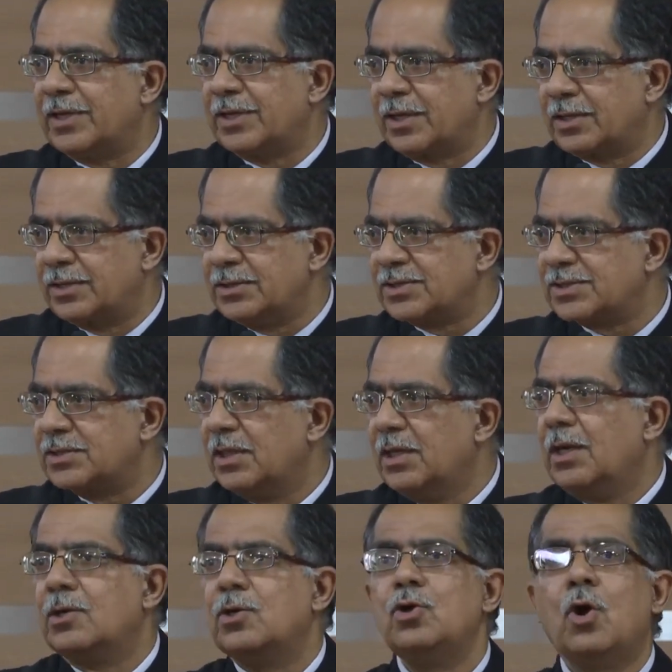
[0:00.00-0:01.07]
Americans,
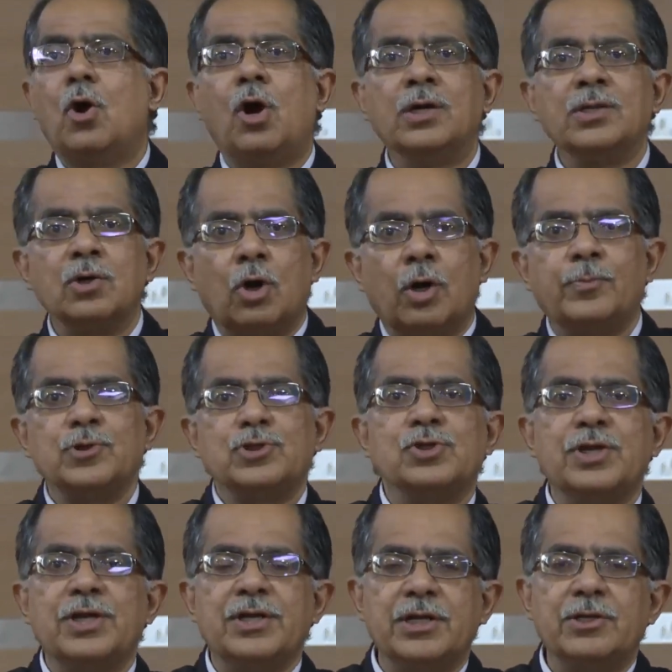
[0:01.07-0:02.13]
nor the
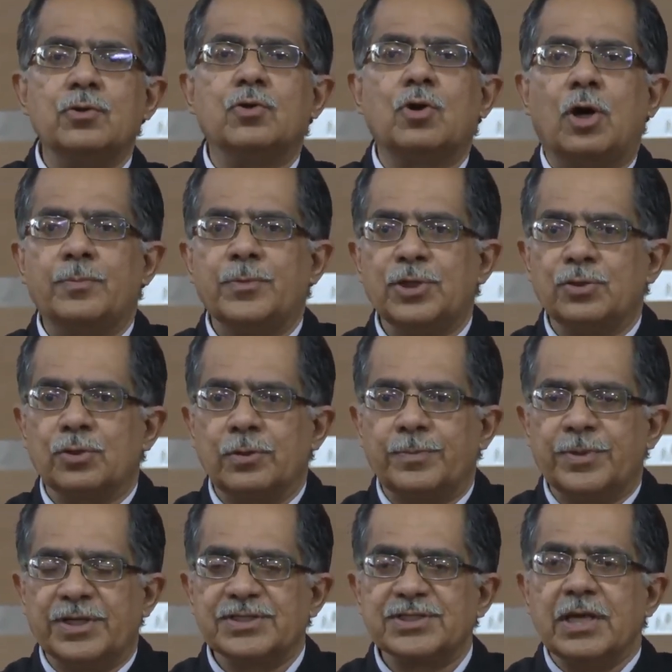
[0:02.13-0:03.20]
opportunity to copy
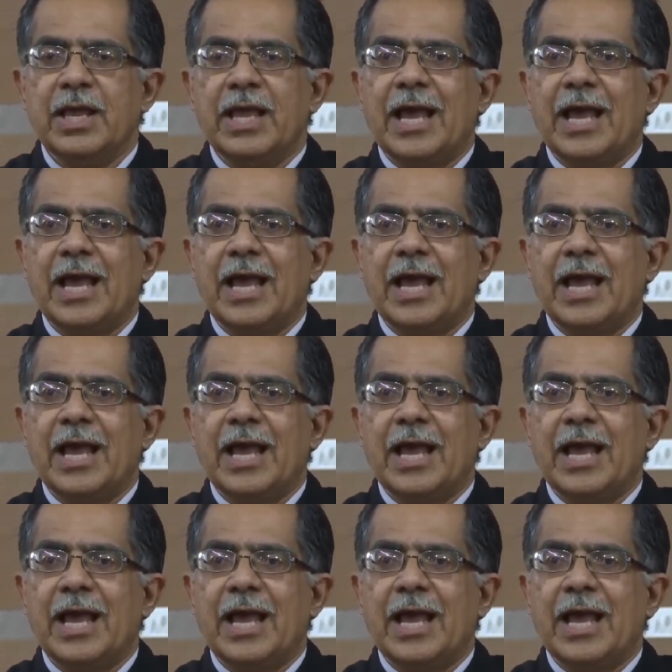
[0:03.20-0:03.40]
Europeans,